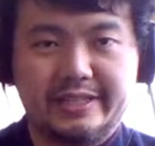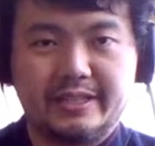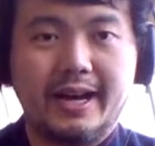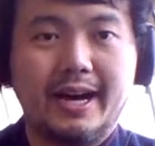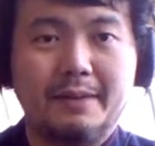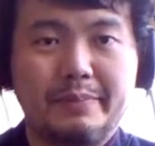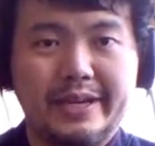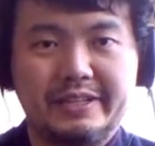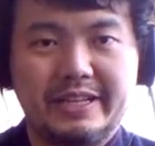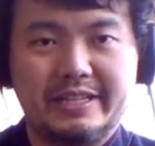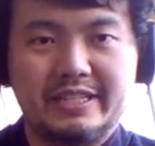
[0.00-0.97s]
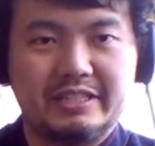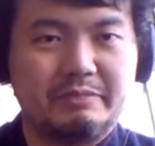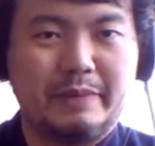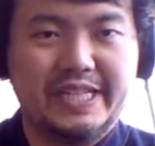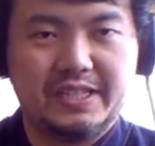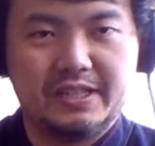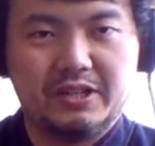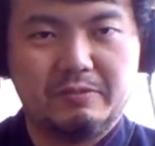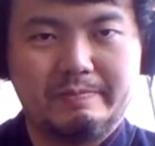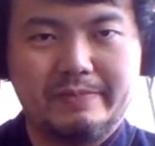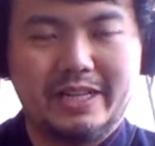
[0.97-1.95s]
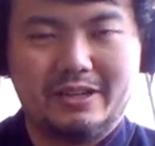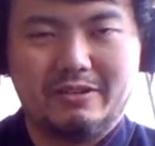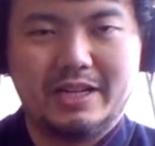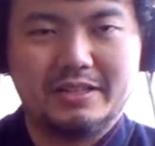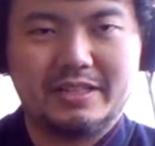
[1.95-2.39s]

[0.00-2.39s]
as a hobby that just pays a little on the